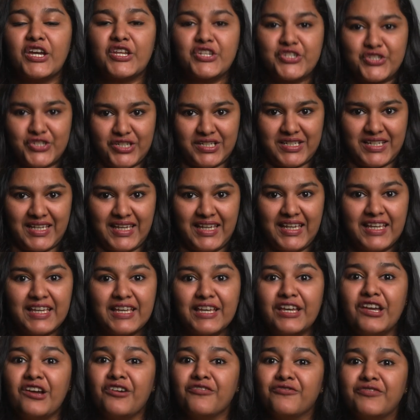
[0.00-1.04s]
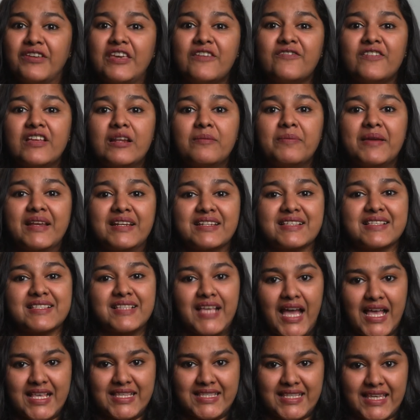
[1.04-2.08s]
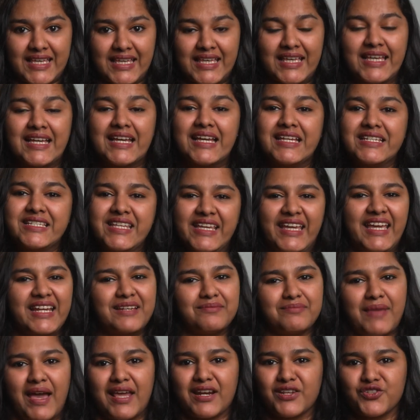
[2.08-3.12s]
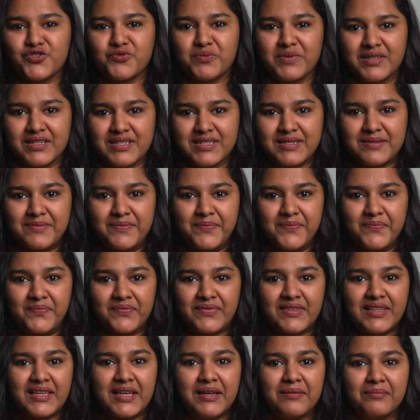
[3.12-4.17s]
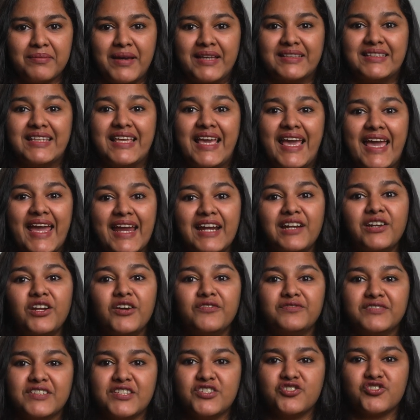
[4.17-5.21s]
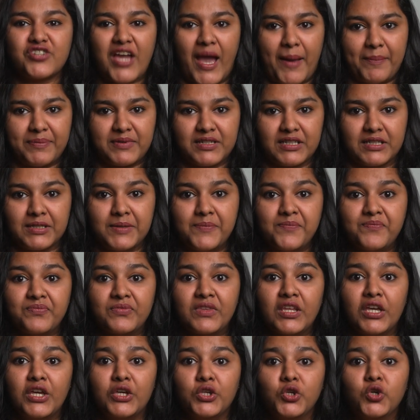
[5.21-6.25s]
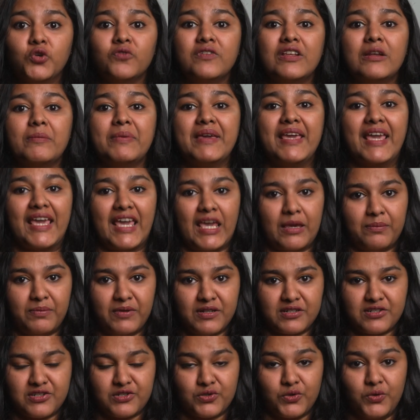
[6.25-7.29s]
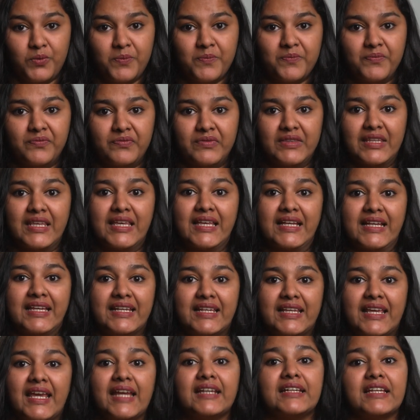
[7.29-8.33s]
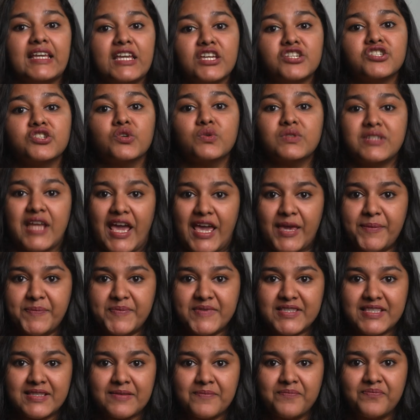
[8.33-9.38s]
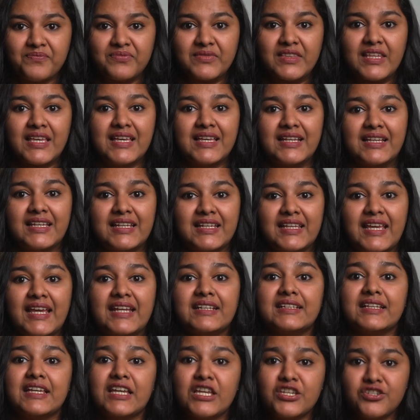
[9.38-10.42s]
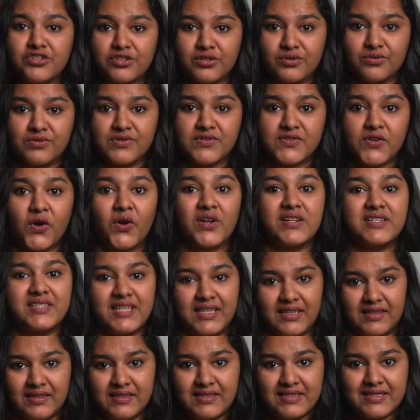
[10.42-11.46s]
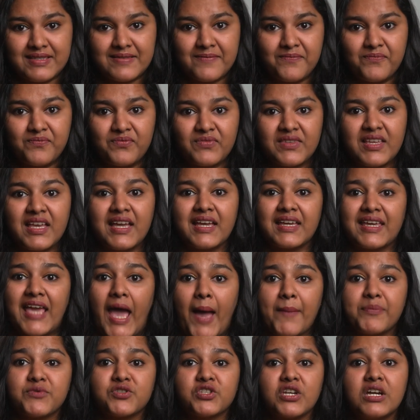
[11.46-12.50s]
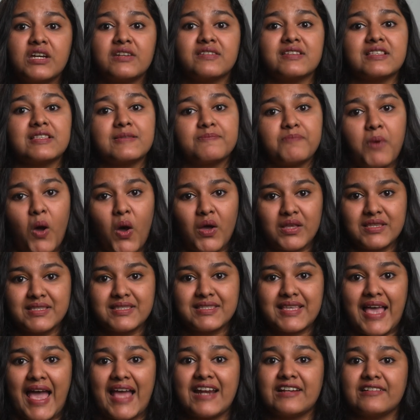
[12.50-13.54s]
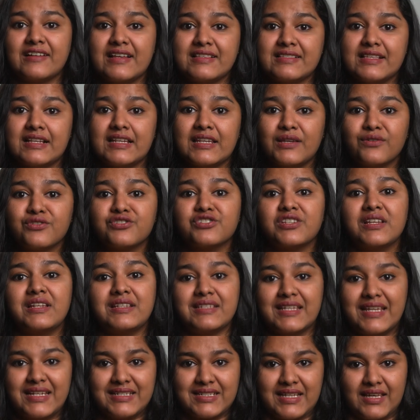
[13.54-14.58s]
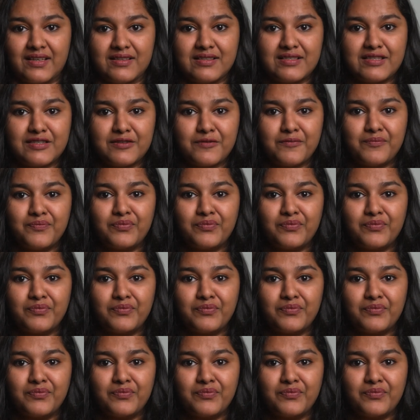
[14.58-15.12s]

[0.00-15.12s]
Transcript: Today, we will be discussing ticket management. By the end of this chapter, you will be able to create issue types, create issues or tickets, capture response and resolution details,